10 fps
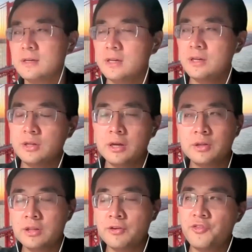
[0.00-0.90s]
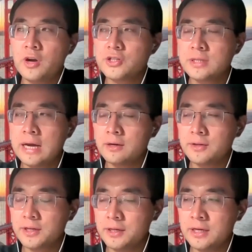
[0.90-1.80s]
the
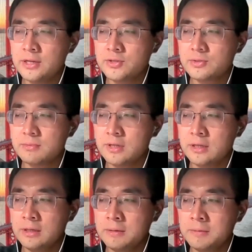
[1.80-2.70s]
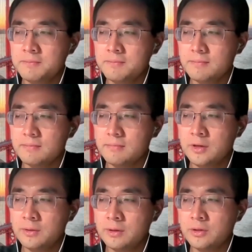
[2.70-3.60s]
functionality is
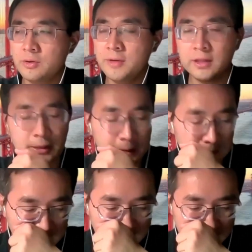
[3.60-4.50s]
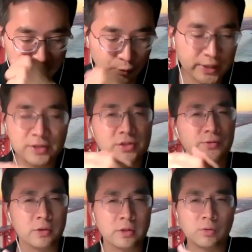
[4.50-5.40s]
you mean the
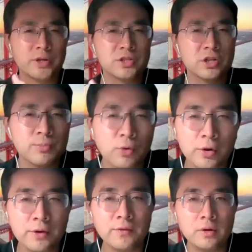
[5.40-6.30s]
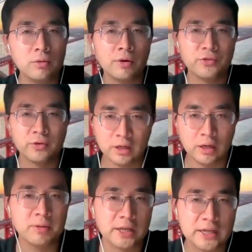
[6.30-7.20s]
research from the research point of view or from the
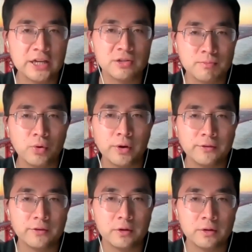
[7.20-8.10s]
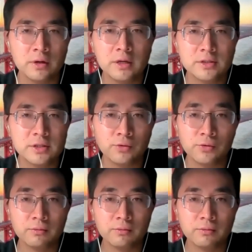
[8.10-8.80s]
application point of view? So